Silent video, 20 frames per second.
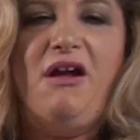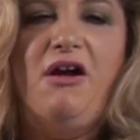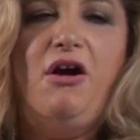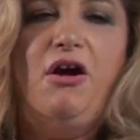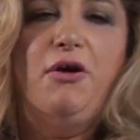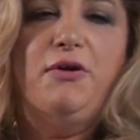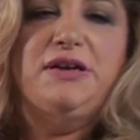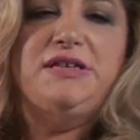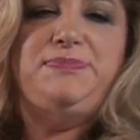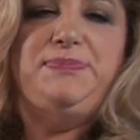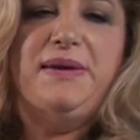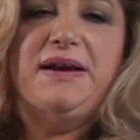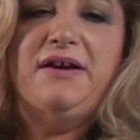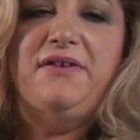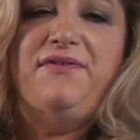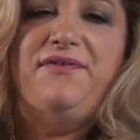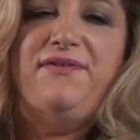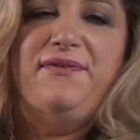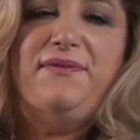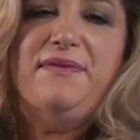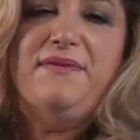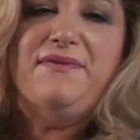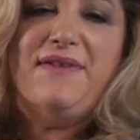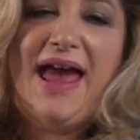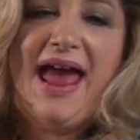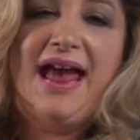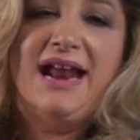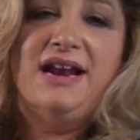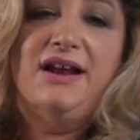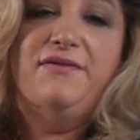or as big a
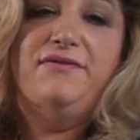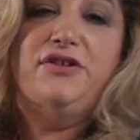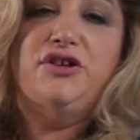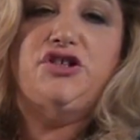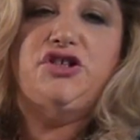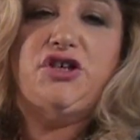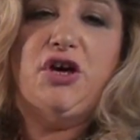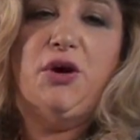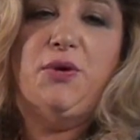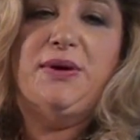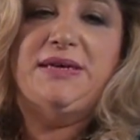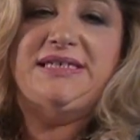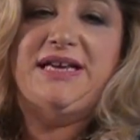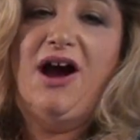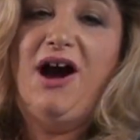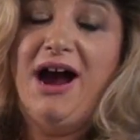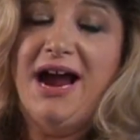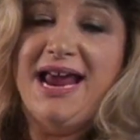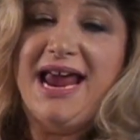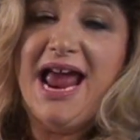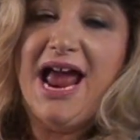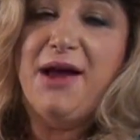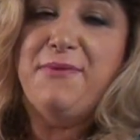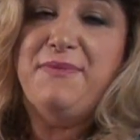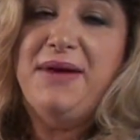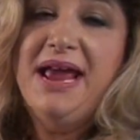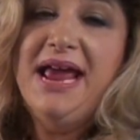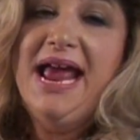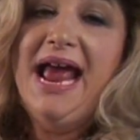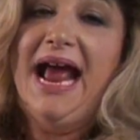fan of the show as I am,
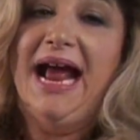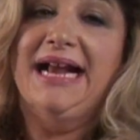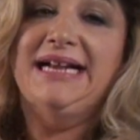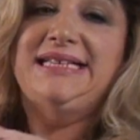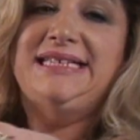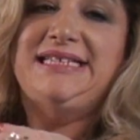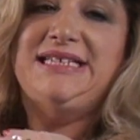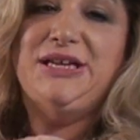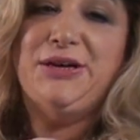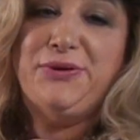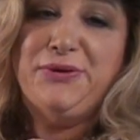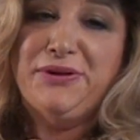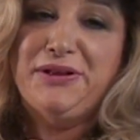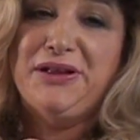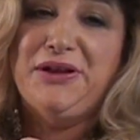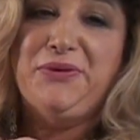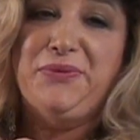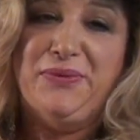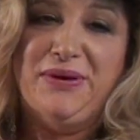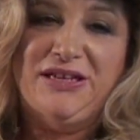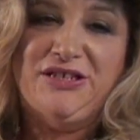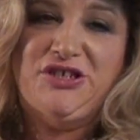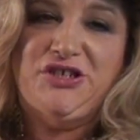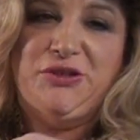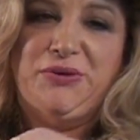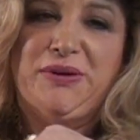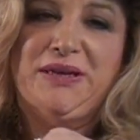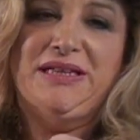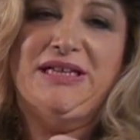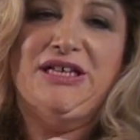and secretly wish
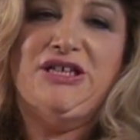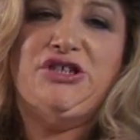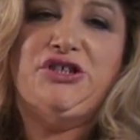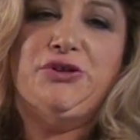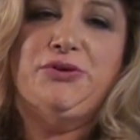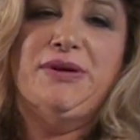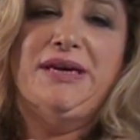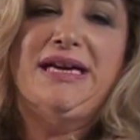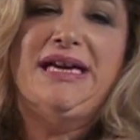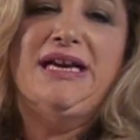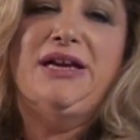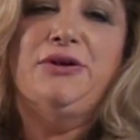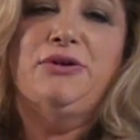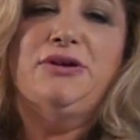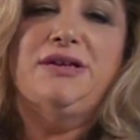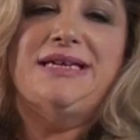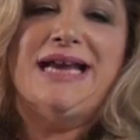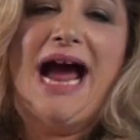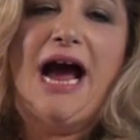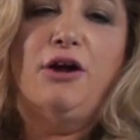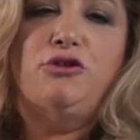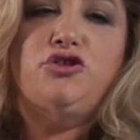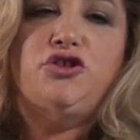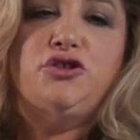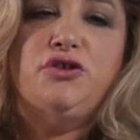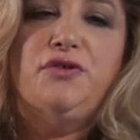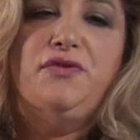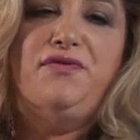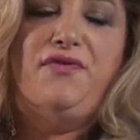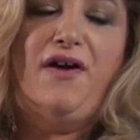to unleash your inner
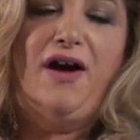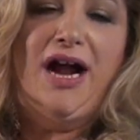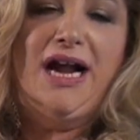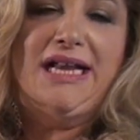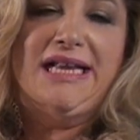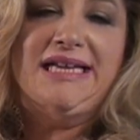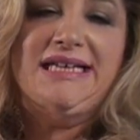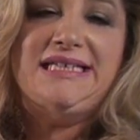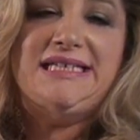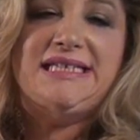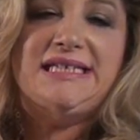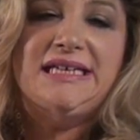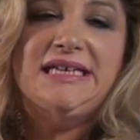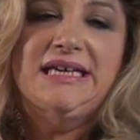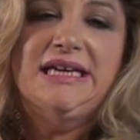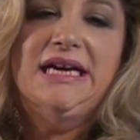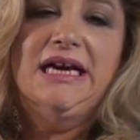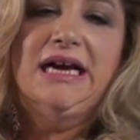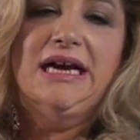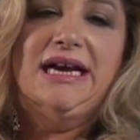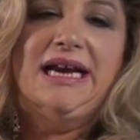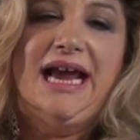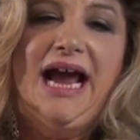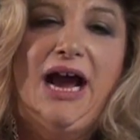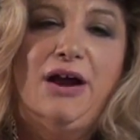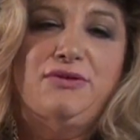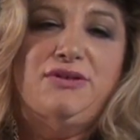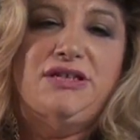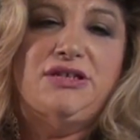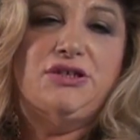Dowager Violet,
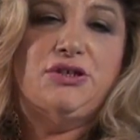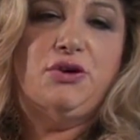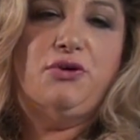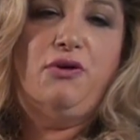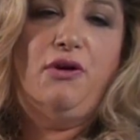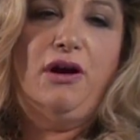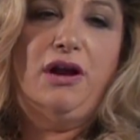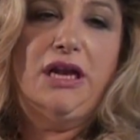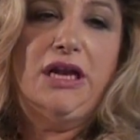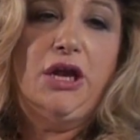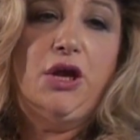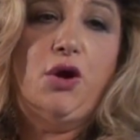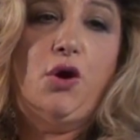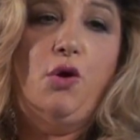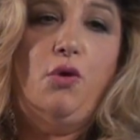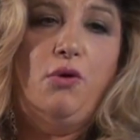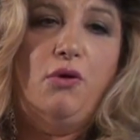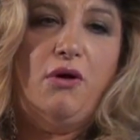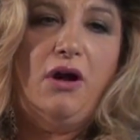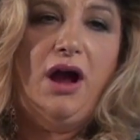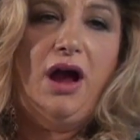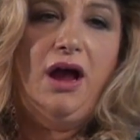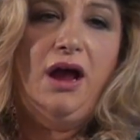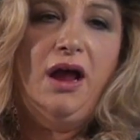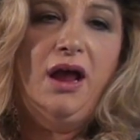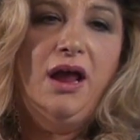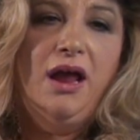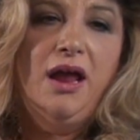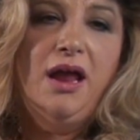Countess Crawley Cora,